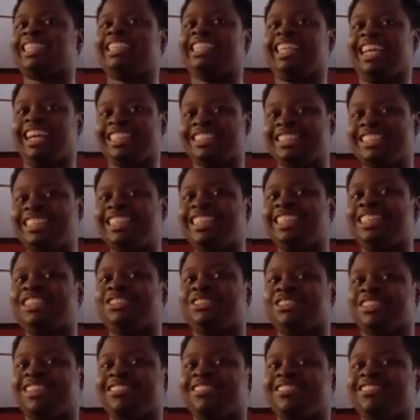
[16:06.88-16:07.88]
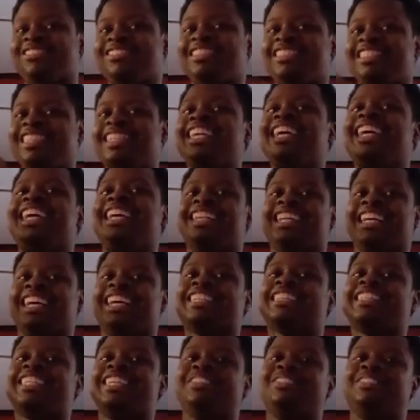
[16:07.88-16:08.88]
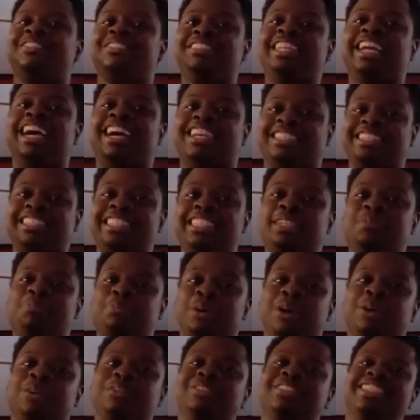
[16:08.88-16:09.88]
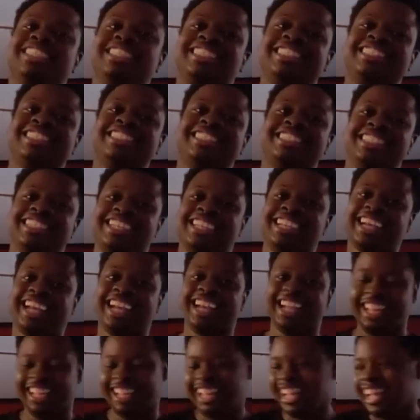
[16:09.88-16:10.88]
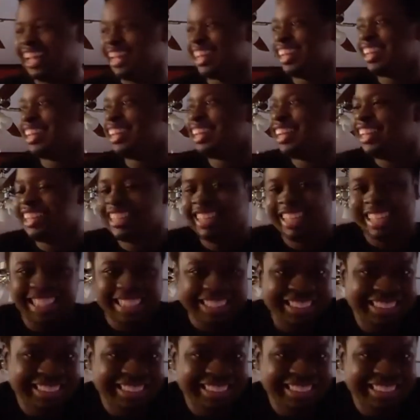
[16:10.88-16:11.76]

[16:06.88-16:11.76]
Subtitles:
Y'all see the drill. Y'all see the poses. Y'all